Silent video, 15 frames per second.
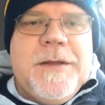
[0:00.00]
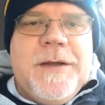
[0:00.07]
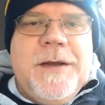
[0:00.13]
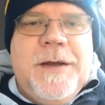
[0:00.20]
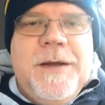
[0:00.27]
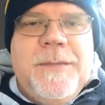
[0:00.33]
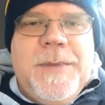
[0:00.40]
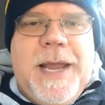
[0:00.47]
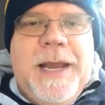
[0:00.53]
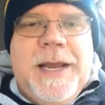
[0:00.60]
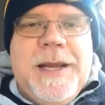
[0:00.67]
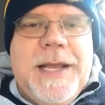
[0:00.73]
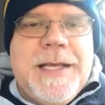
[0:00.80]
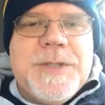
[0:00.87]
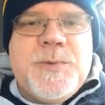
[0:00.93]

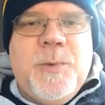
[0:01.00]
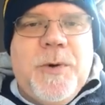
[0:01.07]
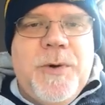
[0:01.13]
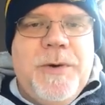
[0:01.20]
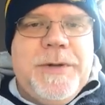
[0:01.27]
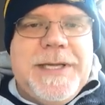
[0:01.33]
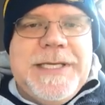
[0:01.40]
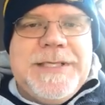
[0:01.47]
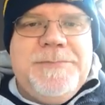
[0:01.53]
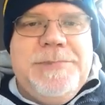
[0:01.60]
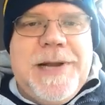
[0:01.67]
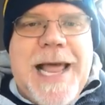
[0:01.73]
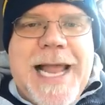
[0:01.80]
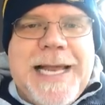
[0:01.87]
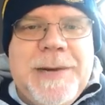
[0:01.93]
and his world is
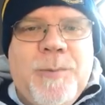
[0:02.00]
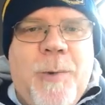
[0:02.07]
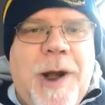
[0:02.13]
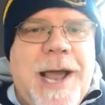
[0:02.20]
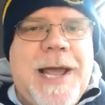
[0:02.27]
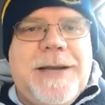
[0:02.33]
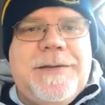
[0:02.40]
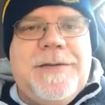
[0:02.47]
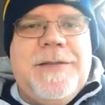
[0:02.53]
black and white.